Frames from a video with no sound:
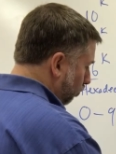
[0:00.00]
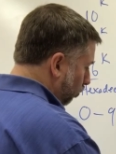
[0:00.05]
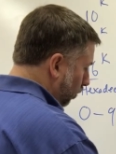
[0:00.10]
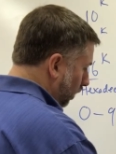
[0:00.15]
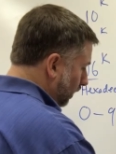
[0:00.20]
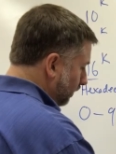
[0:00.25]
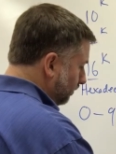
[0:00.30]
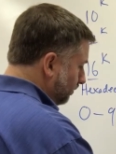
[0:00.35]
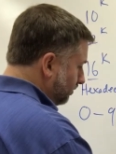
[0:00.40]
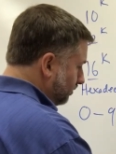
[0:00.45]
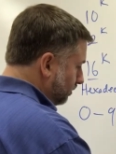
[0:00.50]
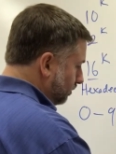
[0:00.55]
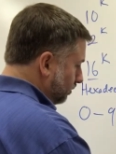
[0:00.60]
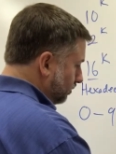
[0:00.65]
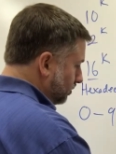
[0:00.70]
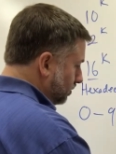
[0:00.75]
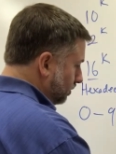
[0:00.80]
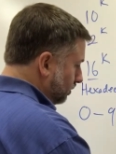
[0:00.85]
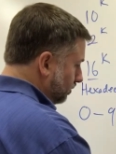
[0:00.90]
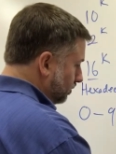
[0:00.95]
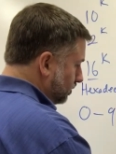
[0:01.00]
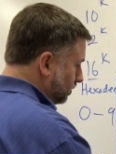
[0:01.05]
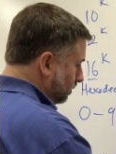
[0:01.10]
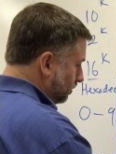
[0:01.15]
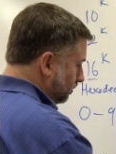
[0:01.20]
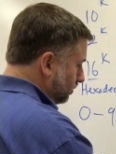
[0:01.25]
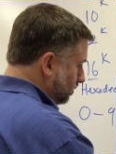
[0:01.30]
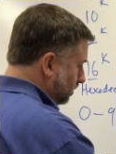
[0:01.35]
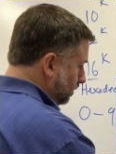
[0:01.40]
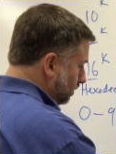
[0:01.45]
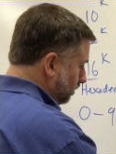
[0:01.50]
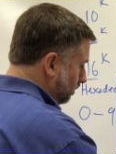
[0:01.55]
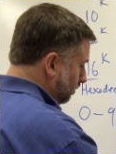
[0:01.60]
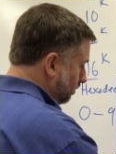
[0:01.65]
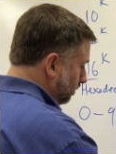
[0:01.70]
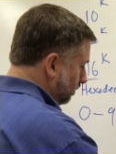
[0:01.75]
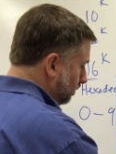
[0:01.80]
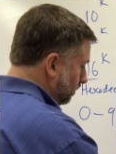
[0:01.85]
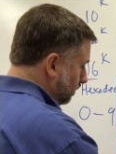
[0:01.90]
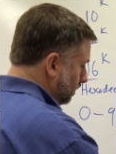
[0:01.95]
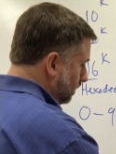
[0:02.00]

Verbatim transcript: 1, 0, 0, 0, 0